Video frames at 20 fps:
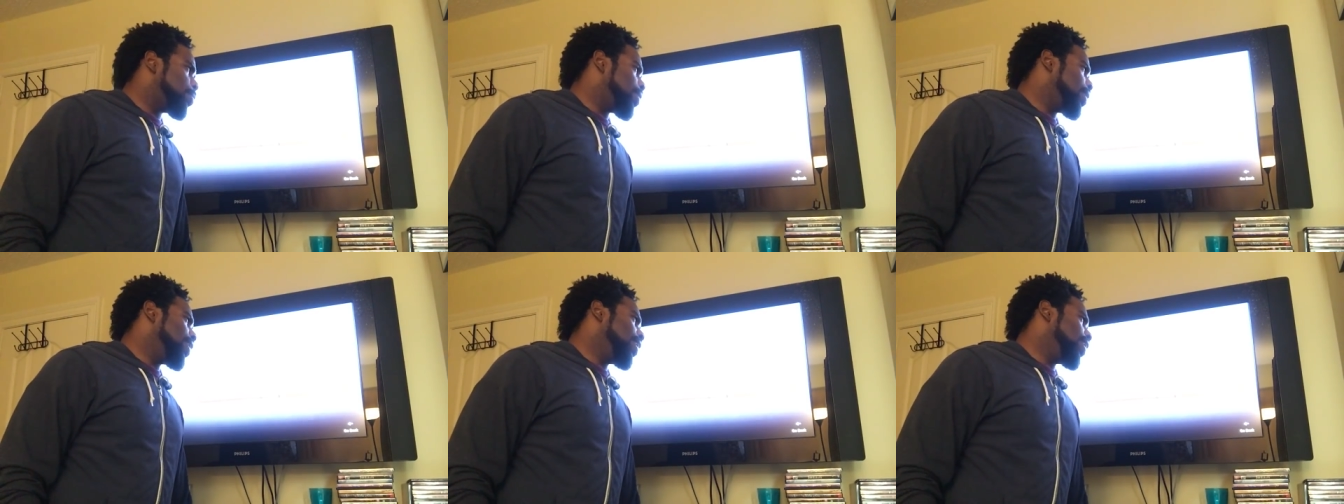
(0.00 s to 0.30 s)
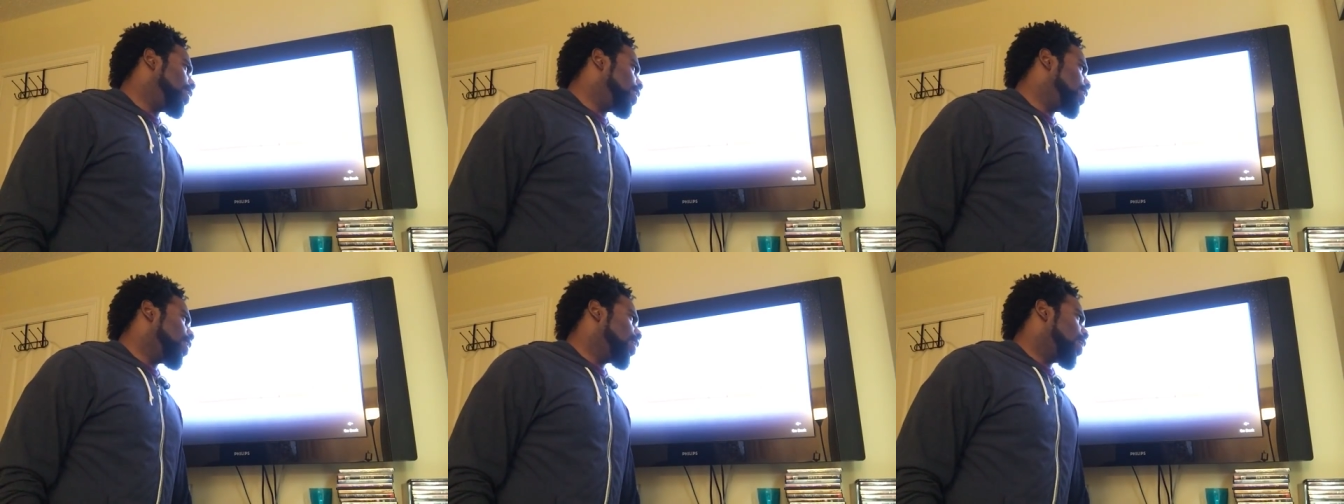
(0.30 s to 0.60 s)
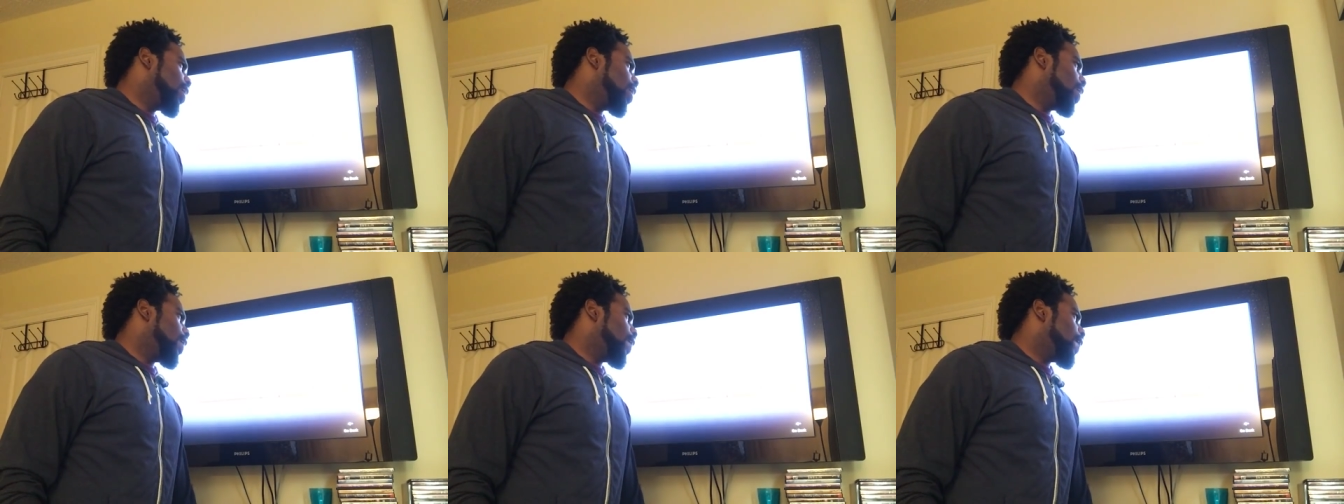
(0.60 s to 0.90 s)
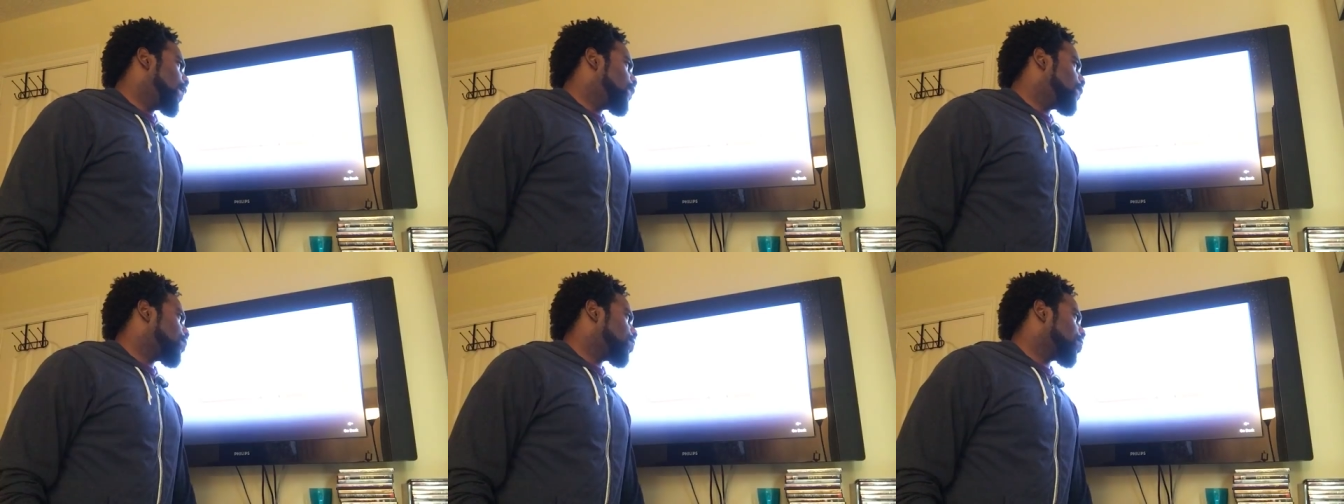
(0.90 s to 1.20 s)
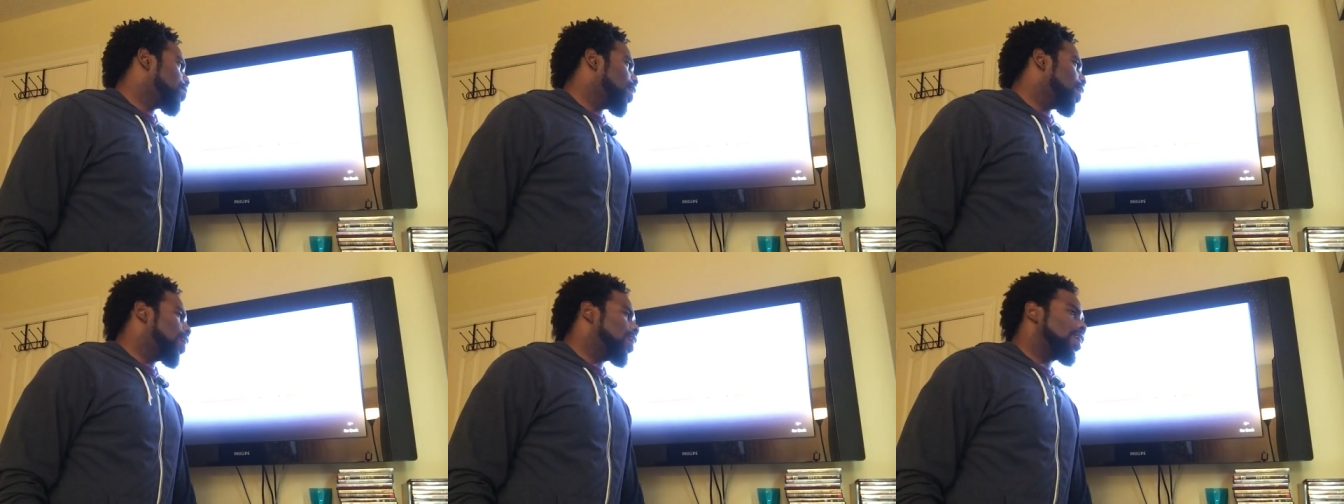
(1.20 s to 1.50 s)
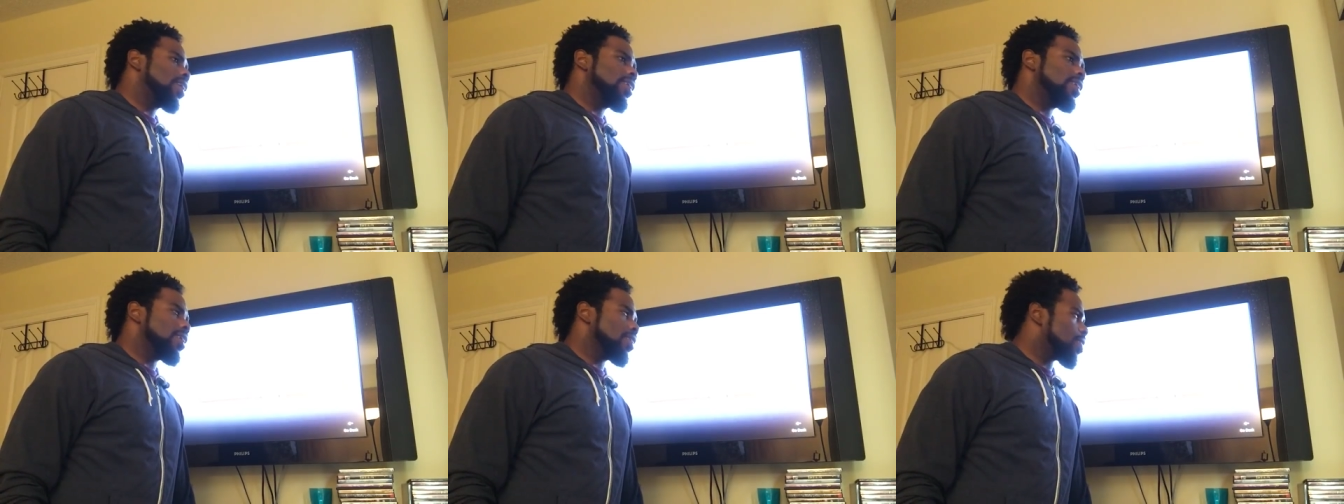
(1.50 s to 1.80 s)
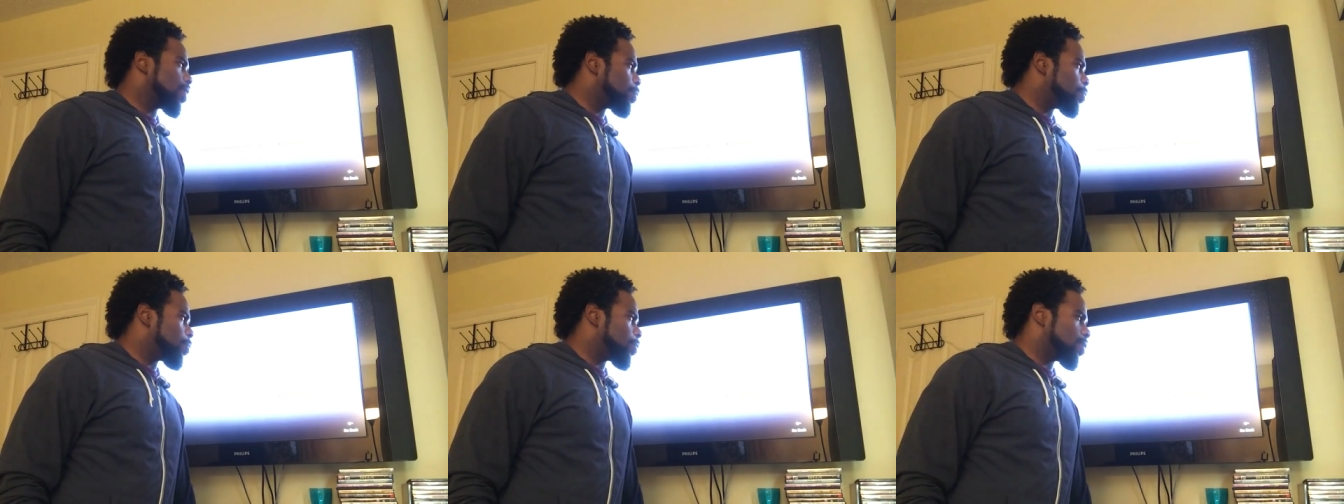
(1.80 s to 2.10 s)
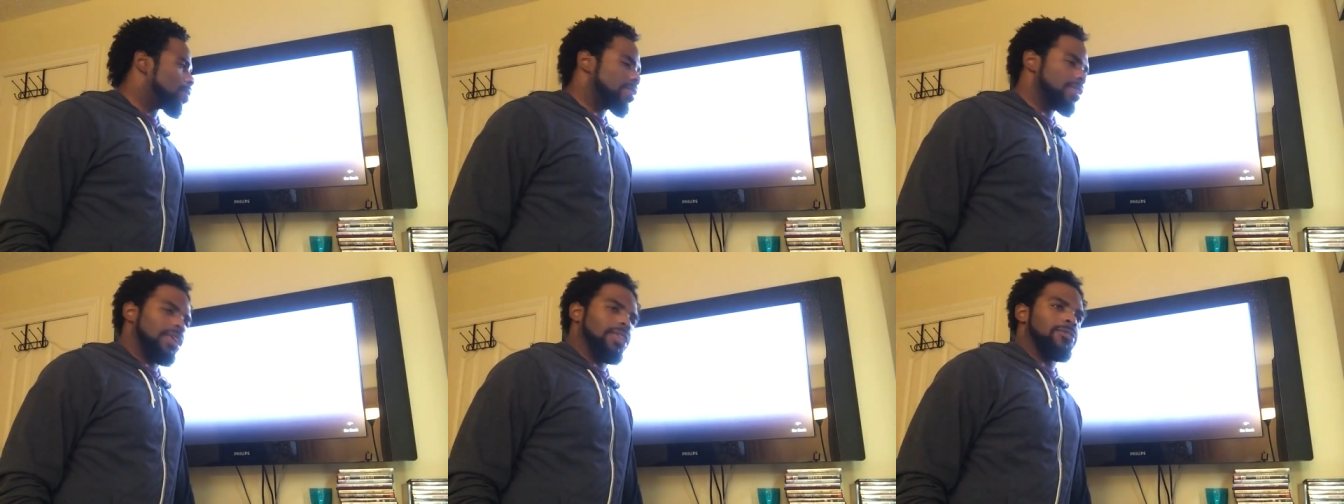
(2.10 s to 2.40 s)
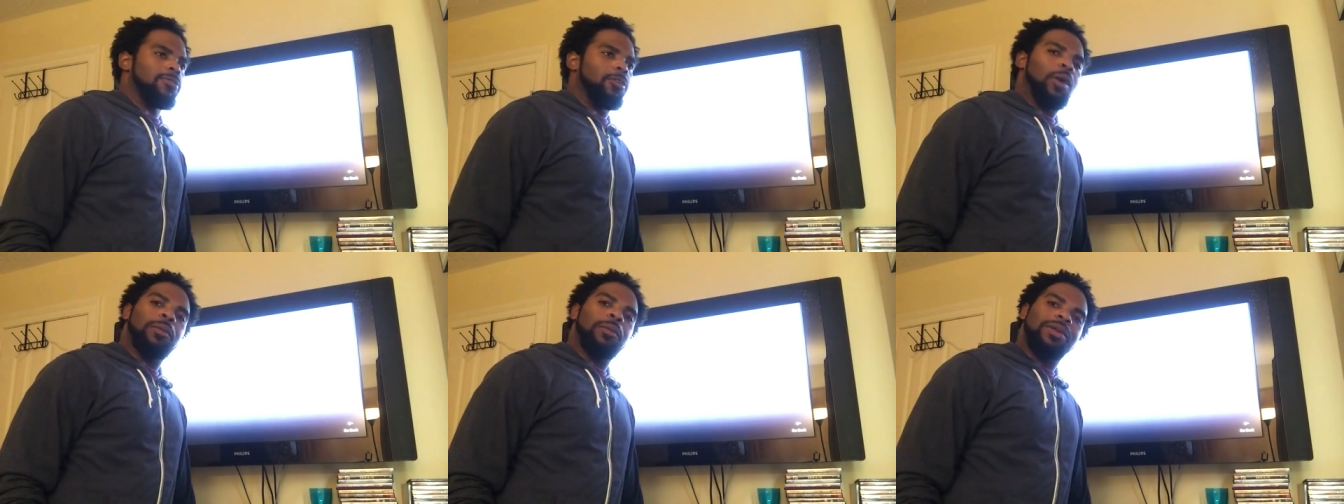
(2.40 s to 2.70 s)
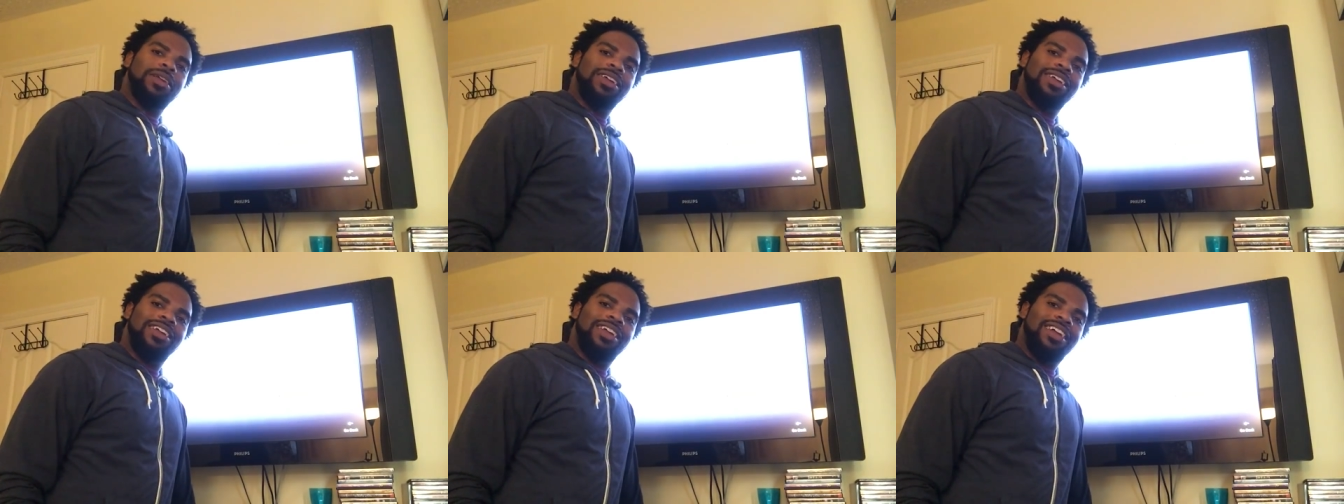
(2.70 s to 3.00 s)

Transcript: be a Disney princess for me.